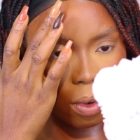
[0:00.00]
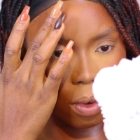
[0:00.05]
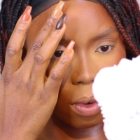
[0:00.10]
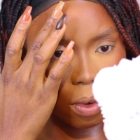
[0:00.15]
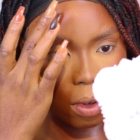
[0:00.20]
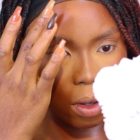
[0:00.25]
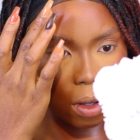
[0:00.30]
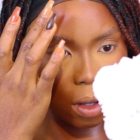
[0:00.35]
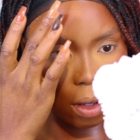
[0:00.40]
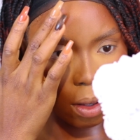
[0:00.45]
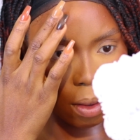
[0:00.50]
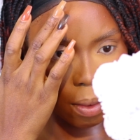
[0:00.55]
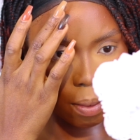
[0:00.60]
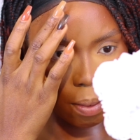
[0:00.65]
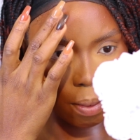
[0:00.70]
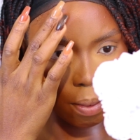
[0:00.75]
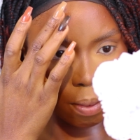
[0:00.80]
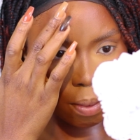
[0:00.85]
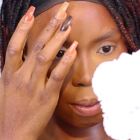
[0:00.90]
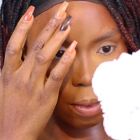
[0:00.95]
I'm just going to
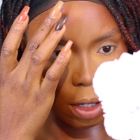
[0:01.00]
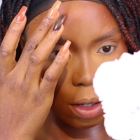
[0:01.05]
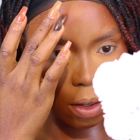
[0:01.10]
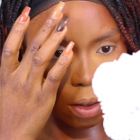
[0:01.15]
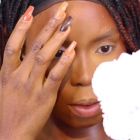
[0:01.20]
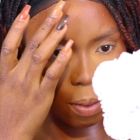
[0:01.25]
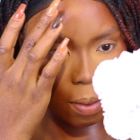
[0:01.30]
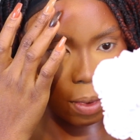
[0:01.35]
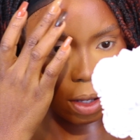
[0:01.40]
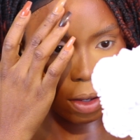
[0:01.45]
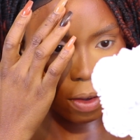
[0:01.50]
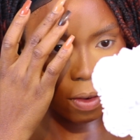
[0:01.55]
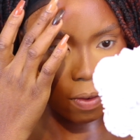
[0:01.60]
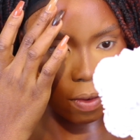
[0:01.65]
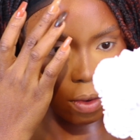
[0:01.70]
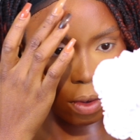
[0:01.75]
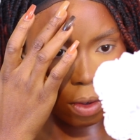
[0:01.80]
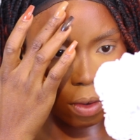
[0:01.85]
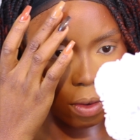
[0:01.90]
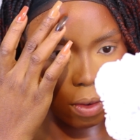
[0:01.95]
go ahead and place
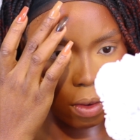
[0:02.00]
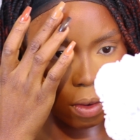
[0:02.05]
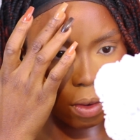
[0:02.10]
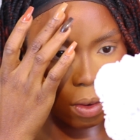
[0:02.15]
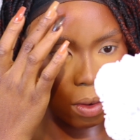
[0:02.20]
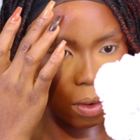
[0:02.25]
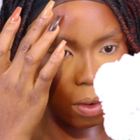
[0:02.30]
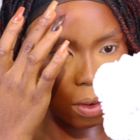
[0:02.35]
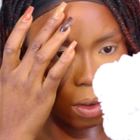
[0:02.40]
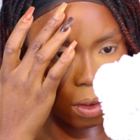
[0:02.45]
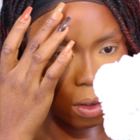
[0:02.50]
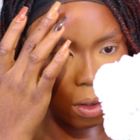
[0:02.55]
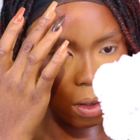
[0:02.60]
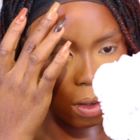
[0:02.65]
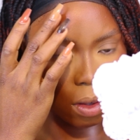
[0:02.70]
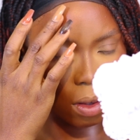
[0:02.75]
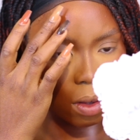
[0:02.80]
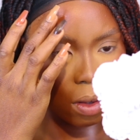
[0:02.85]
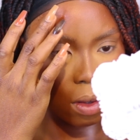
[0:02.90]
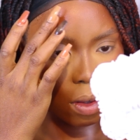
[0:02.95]
that
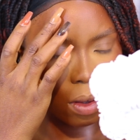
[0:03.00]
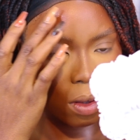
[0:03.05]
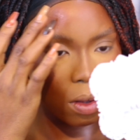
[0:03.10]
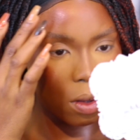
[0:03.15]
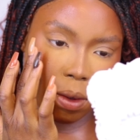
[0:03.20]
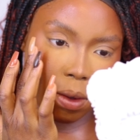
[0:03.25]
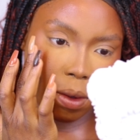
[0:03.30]
gently